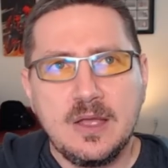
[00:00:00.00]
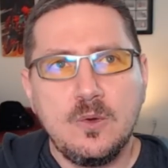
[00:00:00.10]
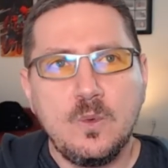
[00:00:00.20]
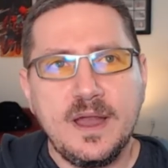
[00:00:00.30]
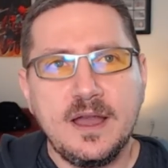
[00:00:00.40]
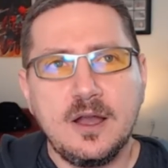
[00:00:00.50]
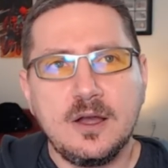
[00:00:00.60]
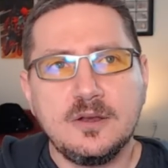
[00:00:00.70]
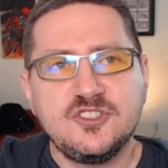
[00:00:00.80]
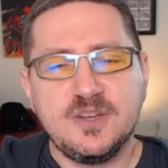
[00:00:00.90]

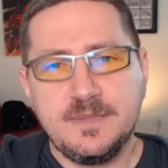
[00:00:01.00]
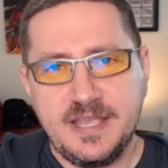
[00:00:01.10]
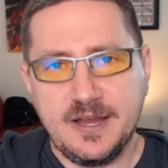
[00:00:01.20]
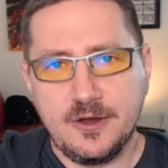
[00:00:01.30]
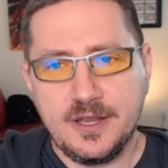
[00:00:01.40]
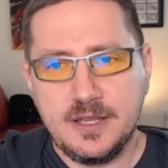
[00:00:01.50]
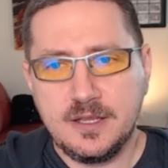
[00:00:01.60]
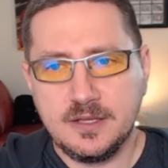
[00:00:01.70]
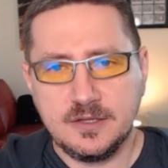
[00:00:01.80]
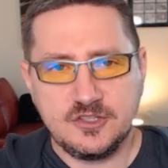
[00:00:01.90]
where Jim Carrey
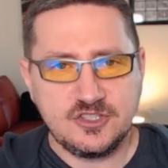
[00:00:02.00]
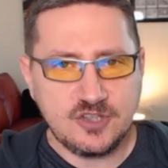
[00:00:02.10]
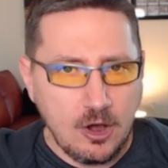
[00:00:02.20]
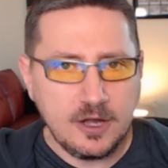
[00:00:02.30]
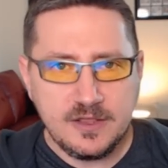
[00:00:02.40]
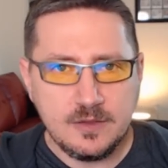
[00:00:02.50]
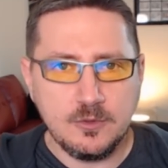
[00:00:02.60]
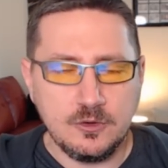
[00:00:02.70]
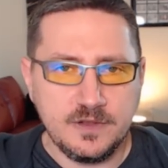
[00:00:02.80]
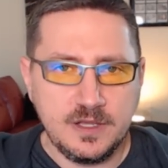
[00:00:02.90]
starred in the
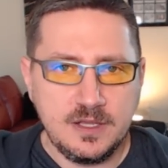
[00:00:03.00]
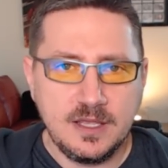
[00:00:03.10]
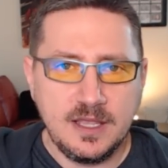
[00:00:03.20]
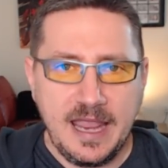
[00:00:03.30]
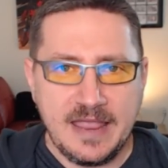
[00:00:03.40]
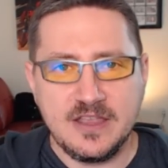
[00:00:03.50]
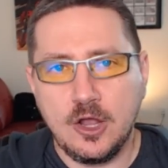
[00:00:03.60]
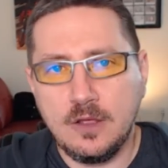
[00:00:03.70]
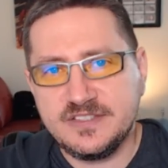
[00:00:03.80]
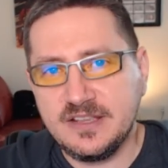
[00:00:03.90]
movie and then
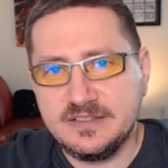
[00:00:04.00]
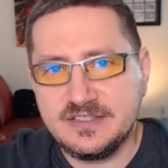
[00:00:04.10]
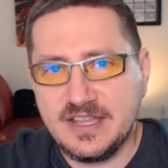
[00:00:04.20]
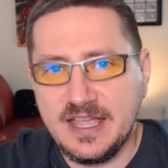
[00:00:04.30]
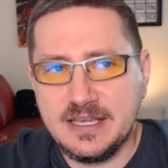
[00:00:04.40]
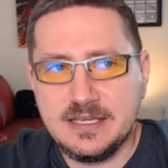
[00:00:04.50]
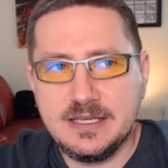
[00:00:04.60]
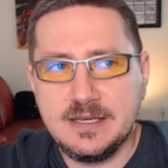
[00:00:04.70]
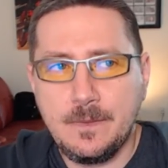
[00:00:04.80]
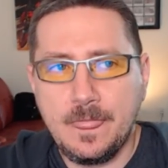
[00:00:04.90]
all of a sudden said,
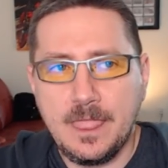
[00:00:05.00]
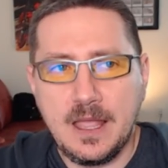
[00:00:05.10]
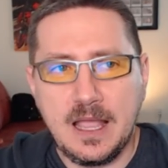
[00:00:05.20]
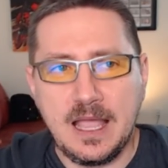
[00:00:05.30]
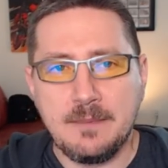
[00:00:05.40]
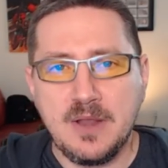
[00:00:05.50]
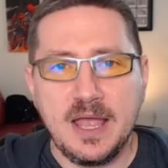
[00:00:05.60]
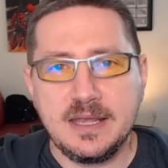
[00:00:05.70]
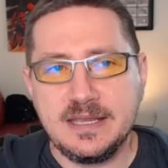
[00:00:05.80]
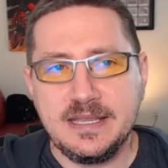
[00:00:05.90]
I'm
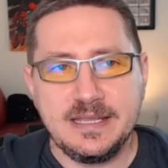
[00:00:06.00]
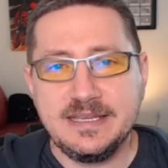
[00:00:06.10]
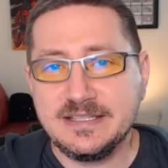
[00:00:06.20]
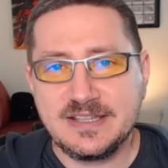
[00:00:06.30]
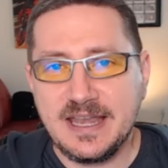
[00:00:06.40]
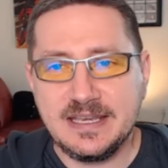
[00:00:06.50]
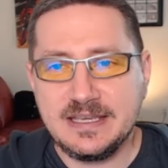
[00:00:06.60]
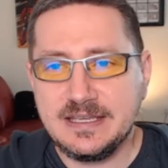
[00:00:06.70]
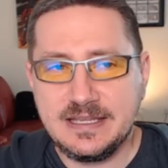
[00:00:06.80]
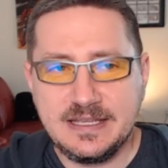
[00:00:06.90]
not, he, he
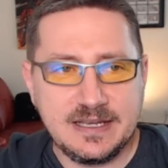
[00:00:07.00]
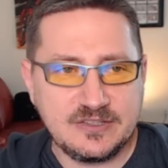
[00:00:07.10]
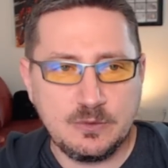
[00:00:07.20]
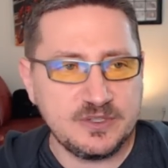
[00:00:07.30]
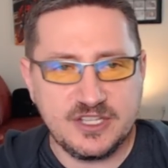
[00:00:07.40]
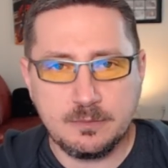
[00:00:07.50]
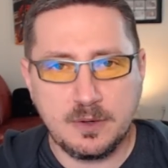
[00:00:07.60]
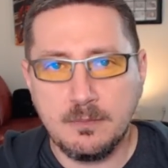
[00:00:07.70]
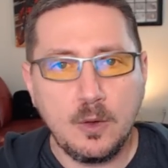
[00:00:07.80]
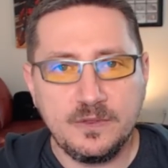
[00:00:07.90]
decided he announced he wasn't going to
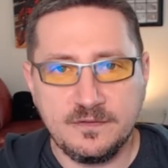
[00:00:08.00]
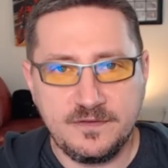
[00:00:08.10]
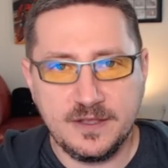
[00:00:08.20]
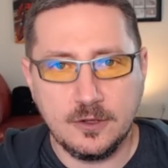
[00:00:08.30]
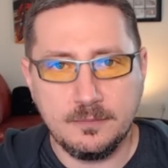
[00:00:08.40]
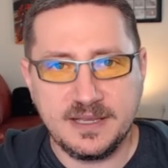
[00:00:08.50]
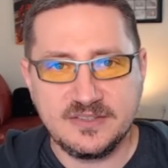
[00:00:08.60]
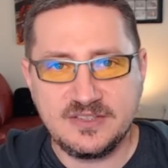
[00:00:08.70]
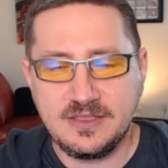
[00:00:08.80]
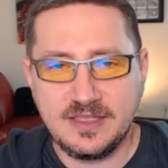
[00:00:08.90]
promote the film
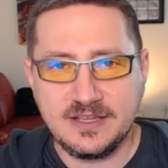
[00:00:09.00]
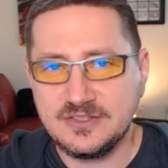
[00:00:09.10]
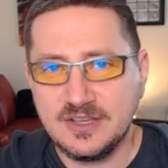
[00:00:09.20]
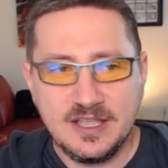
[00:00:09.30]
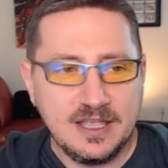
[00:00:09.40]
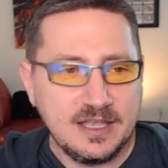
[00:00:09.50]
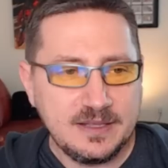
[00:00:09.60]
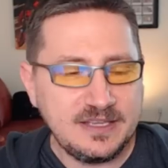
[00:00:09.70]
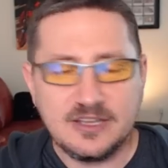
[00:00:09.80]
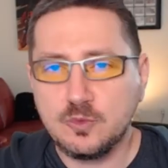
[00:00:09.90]
because he thinks
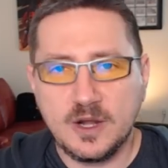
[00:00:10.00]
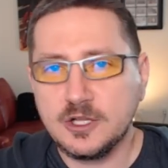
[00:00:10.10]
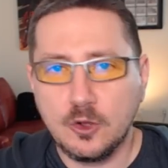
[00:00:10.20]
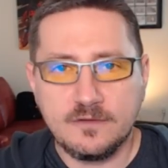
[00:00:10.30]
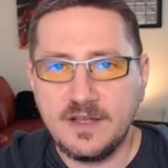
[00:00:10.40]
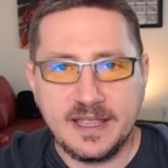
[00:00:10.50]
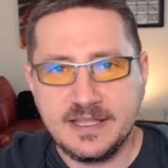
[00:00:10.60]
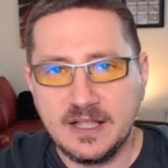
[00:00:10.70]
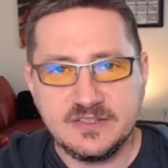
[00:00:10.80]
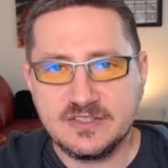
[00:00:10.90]
he doesn't want to glorify
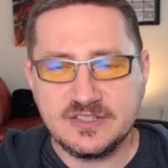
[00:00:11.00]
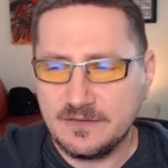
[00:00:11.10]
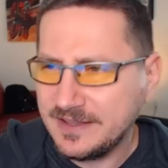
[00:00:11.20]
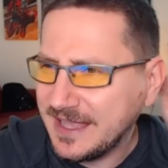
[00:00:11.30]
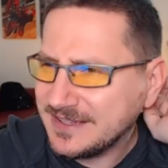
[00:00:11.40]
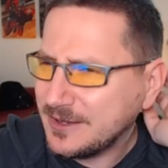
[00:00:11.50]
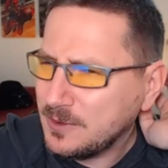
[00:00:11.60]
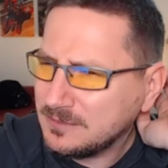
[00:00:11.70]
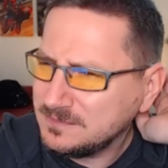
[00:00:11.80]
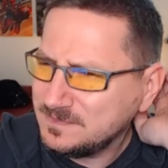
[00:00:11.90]
guns and stuff like that. It's like,
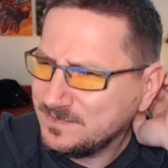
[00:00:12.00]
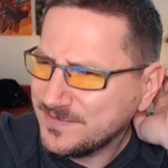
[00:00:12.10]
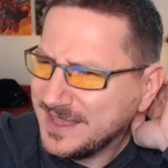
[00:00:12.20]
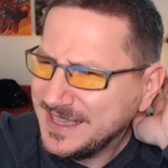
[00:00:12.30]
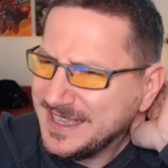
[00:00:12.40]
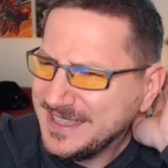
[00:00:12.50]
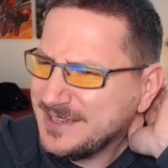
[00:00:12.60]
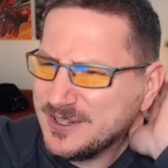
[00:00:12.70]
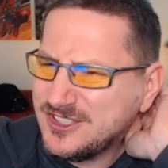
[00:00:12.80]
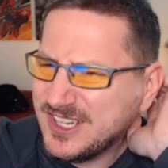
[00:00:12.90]
well,
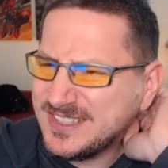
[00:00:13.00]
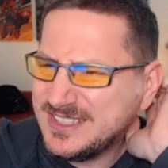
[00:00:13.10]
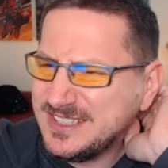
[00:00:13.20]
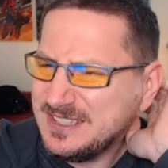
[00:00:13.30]
you were just,